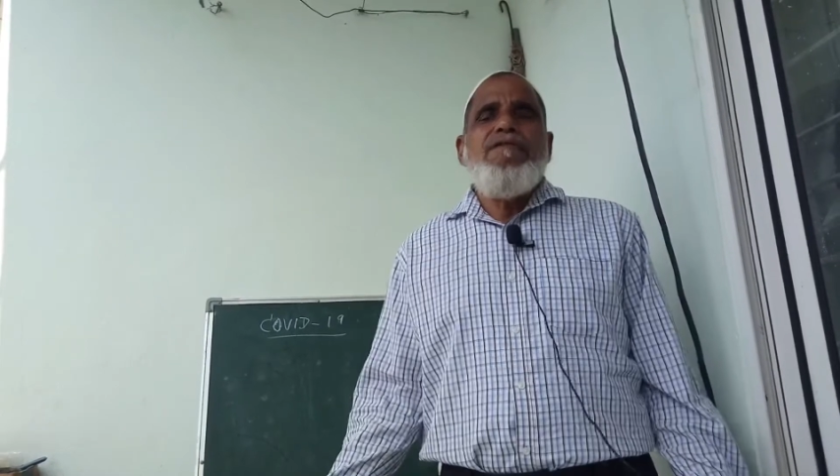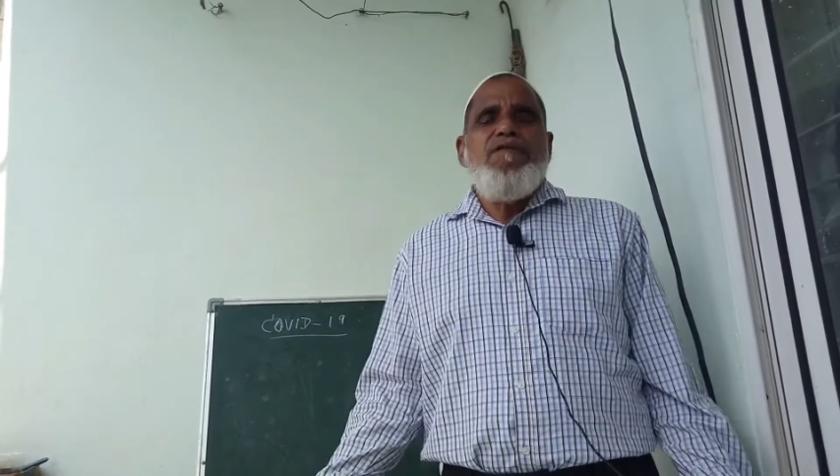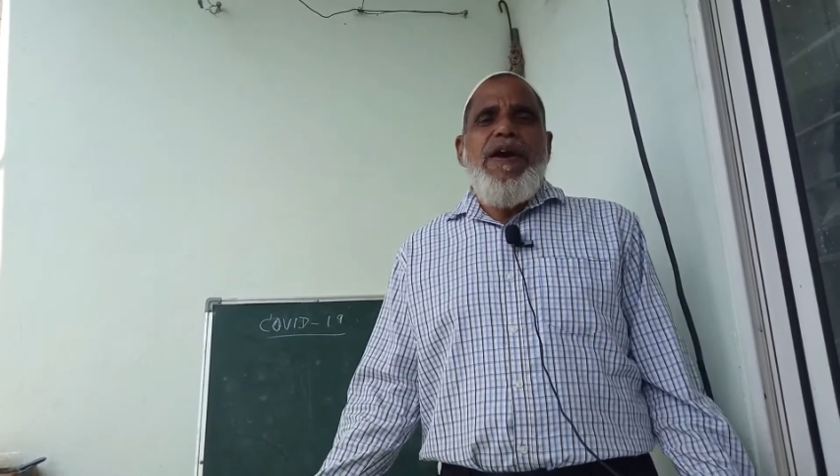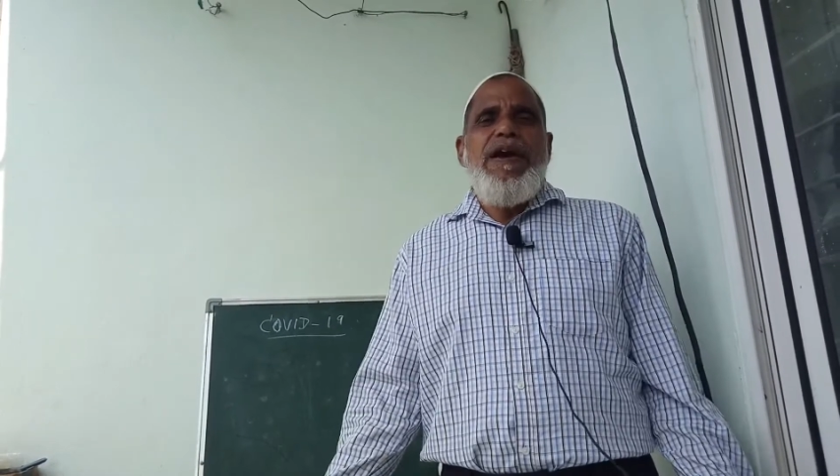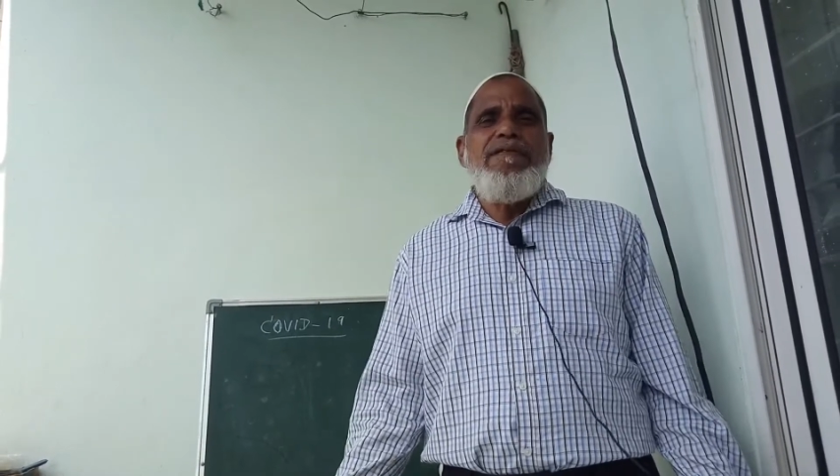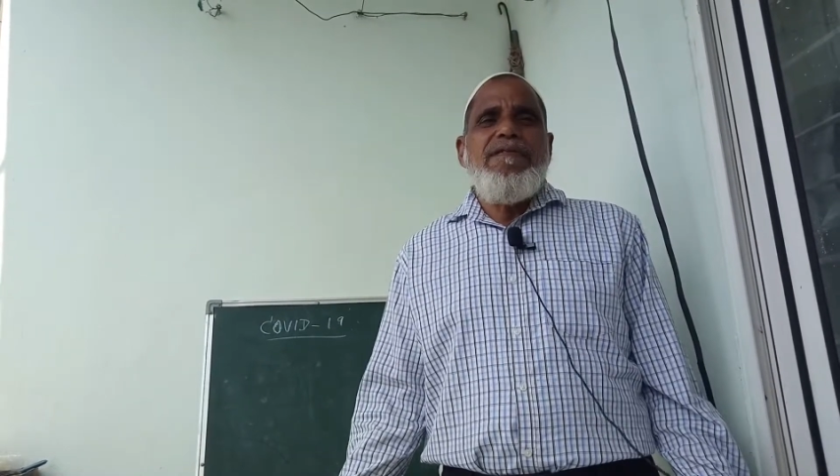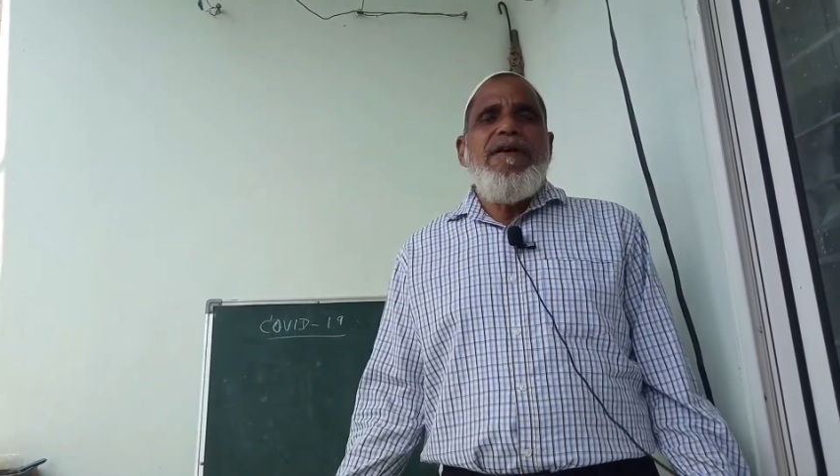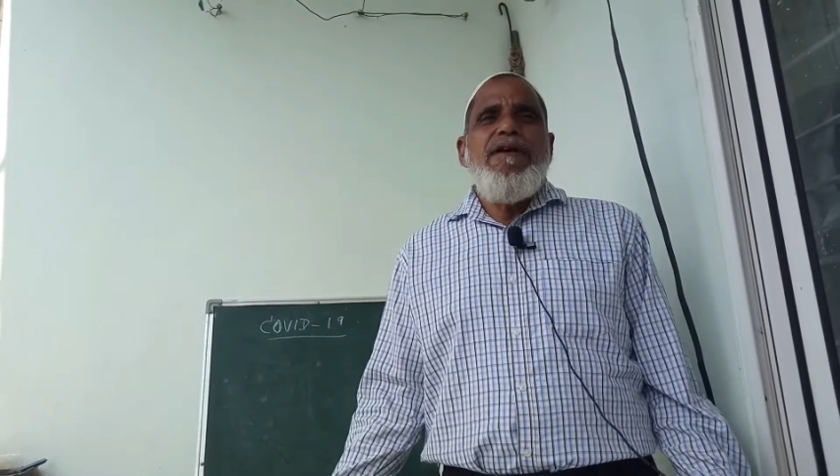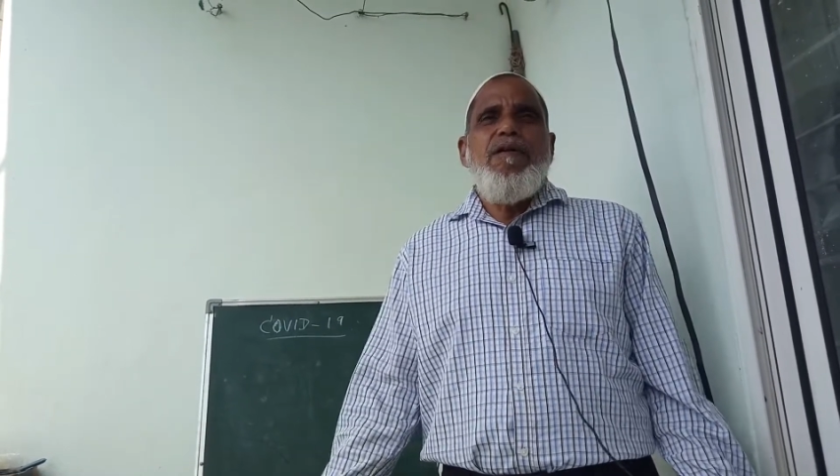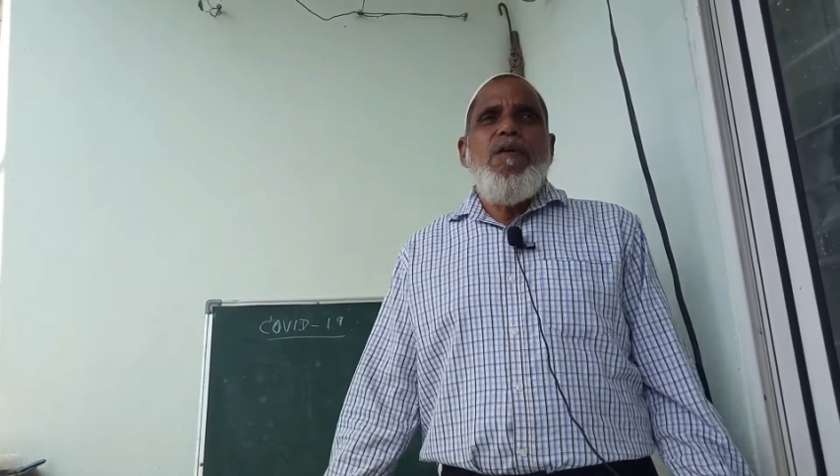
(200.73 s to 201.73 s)
face,
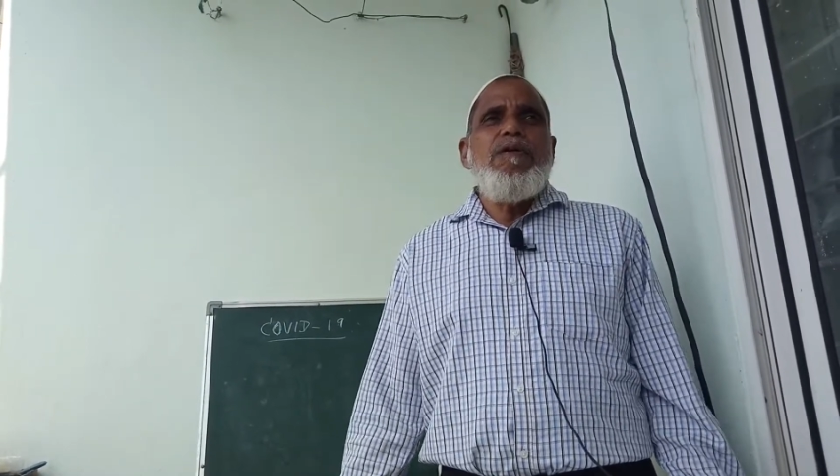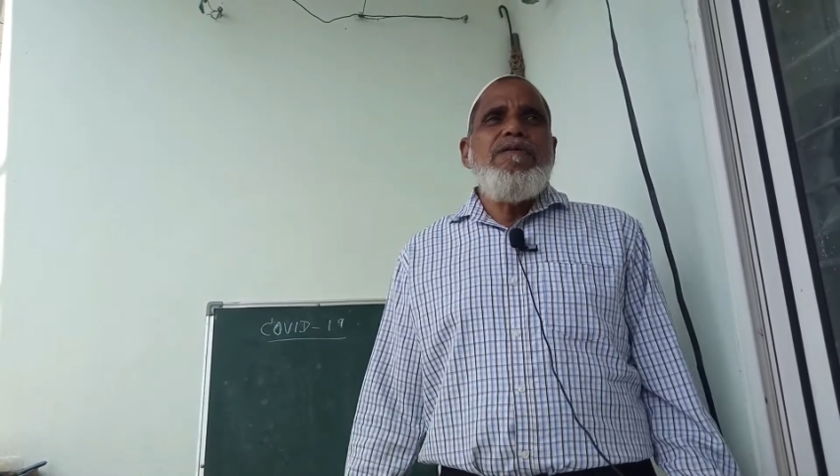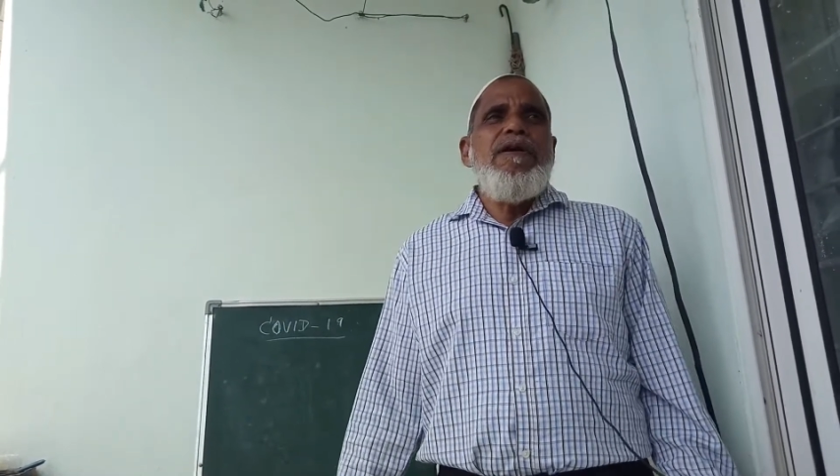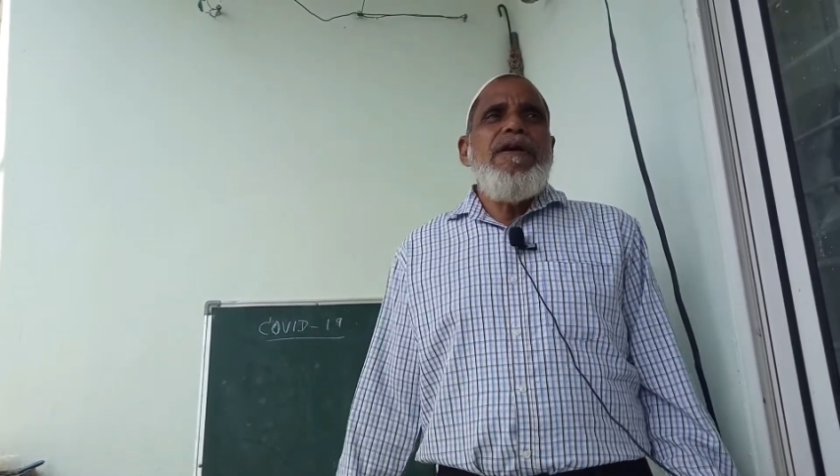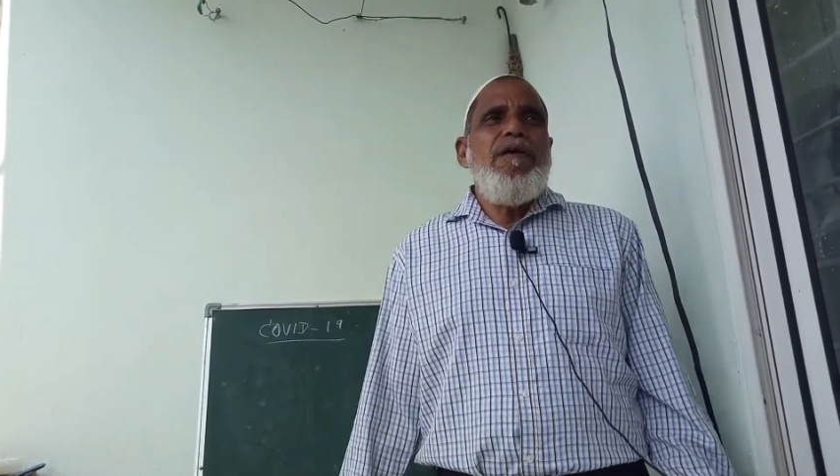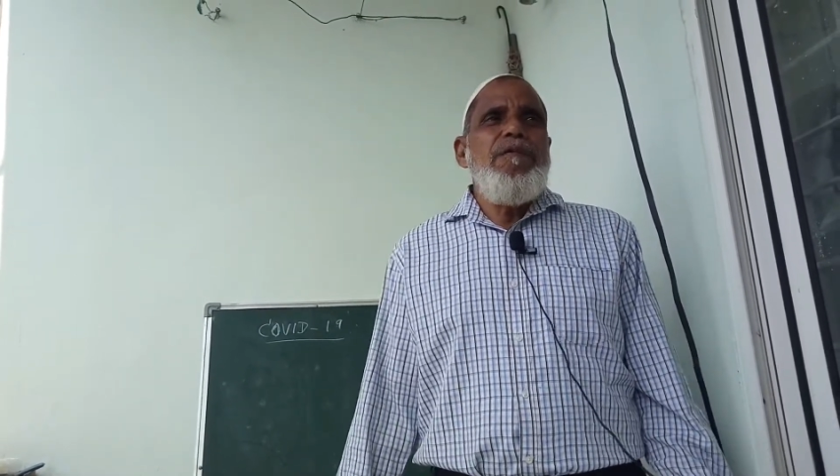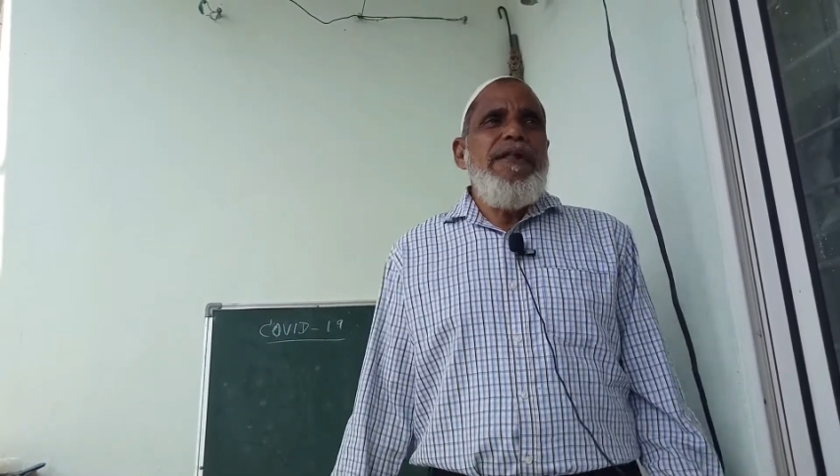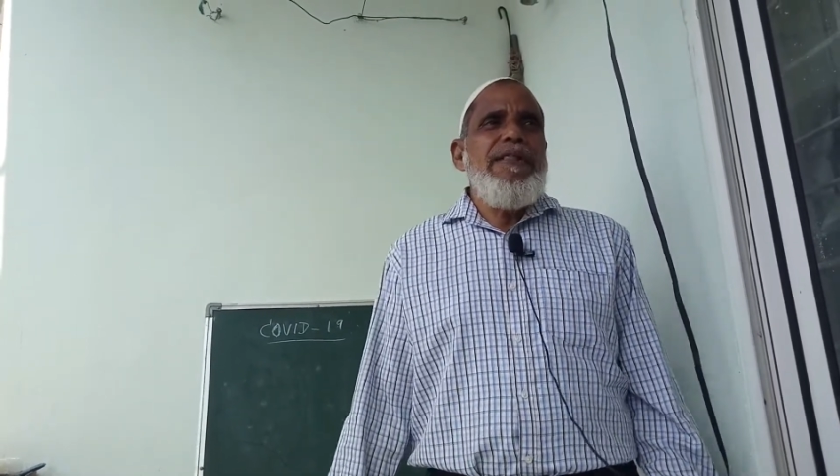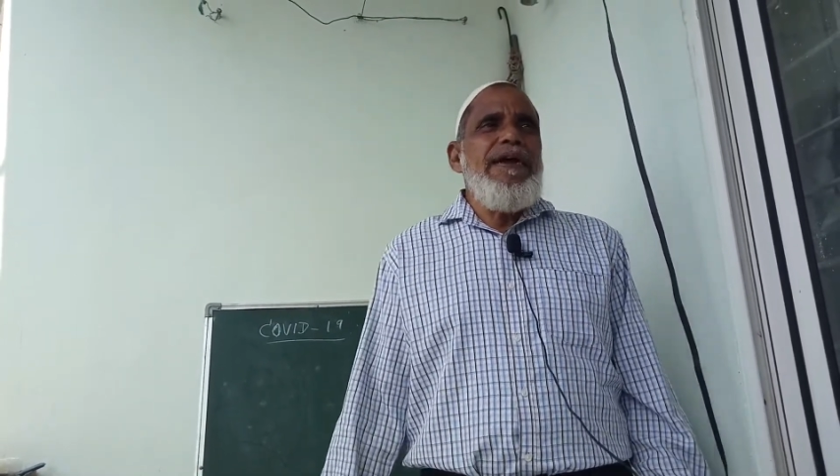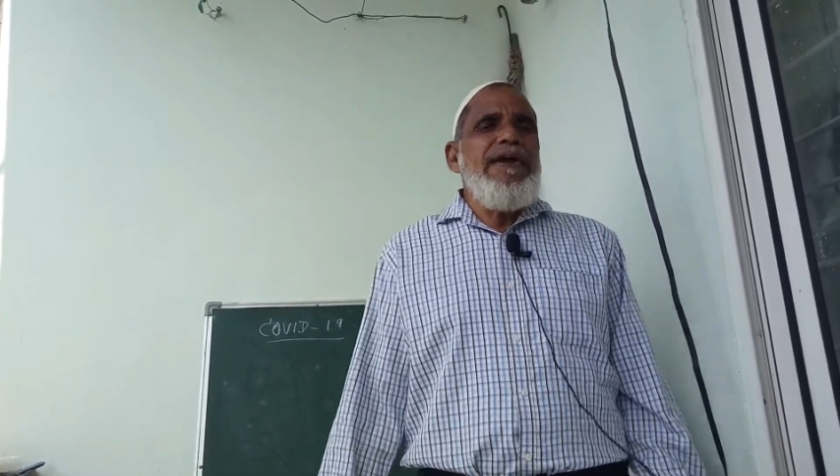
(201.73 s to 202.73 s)
nose, everything.